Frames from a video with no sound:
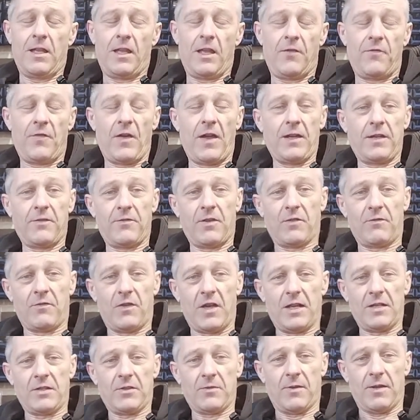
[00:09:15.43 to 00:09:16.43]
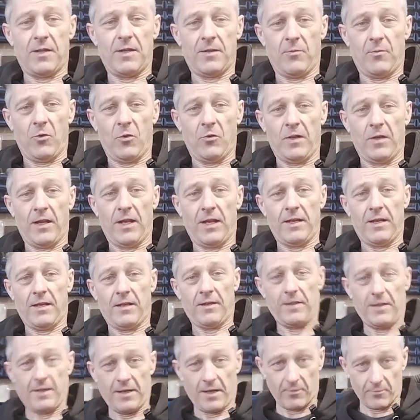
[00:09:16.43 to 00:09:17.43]
If I give advice to anyone, and
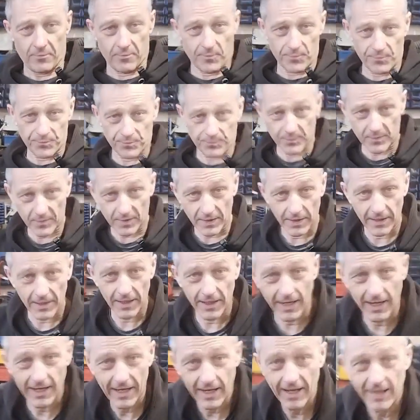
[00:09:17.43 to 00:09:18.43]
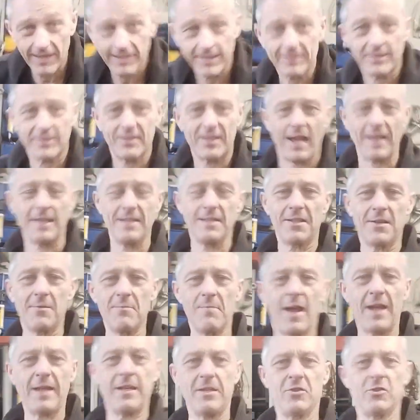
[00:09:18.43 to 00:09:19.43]
you know, I tend to
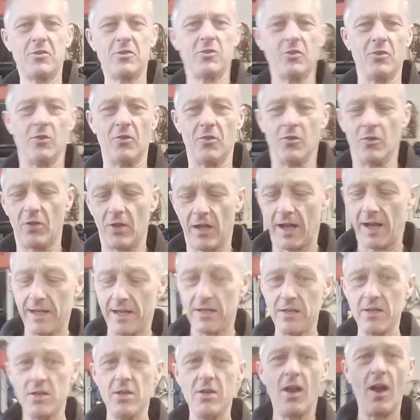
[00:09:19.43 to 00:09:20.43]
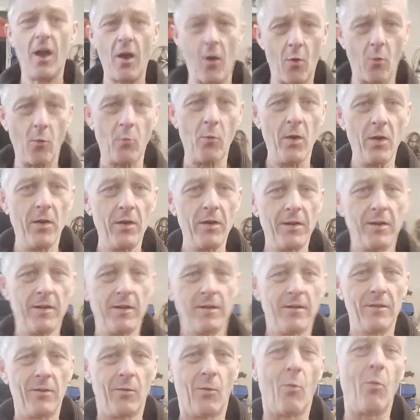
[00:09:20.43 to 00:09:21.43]
make sure I know
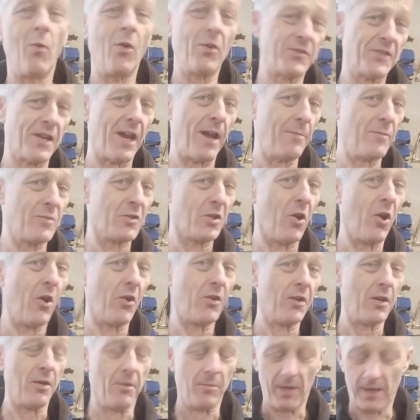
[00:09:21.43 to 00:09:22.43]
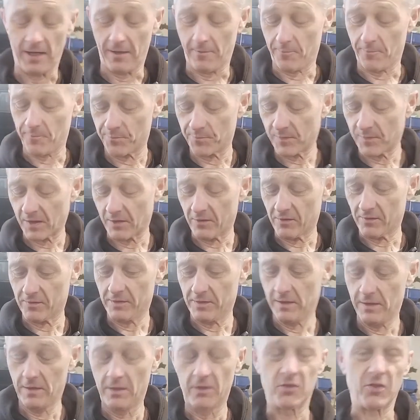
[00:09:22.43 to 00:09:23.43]
what I'm talking about.
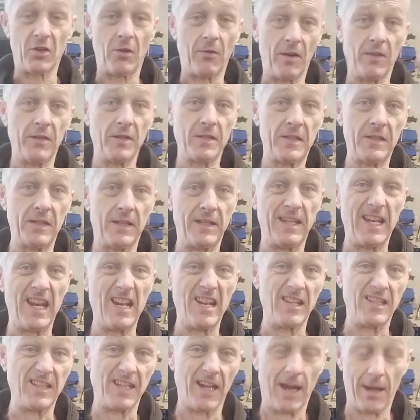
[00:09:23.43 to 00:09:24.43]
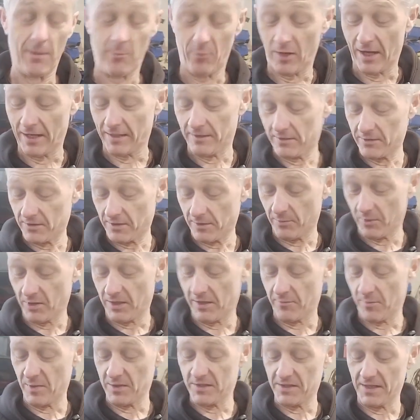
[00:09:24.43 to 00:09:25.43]
Sorry, this is a dinner time rant, so I'm going
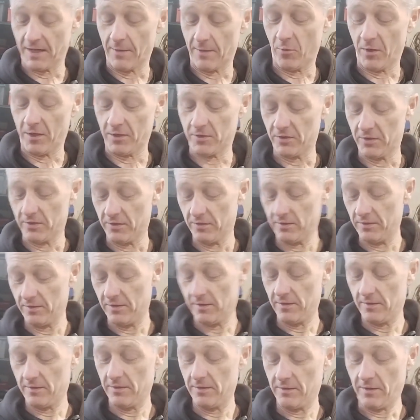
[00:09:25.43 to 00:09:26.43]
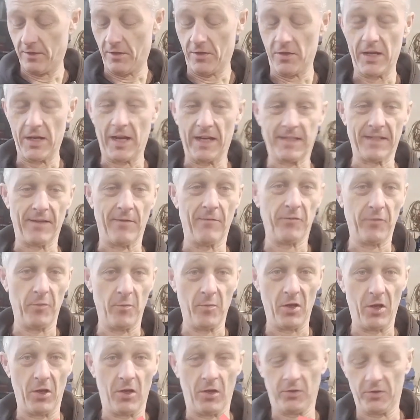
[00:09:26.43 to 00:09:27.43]
to have my sandwich. And yes, I'm
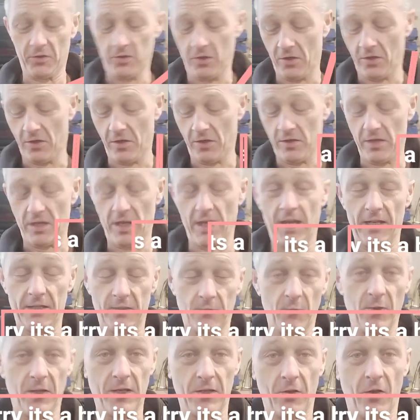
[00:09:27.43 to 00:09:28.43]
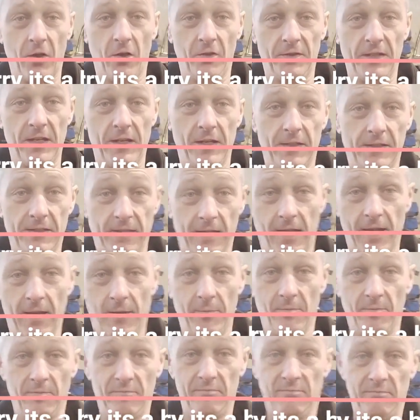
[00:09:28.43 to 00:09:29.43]
from Yorkshire, and yes, we call dinner
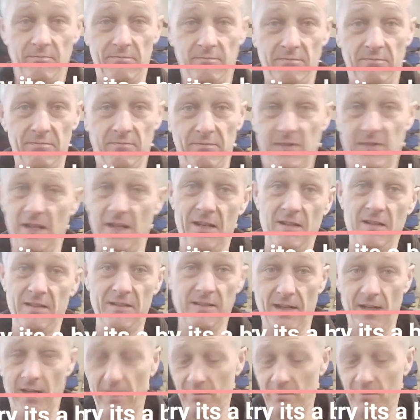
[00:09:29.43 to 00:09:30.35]
time. This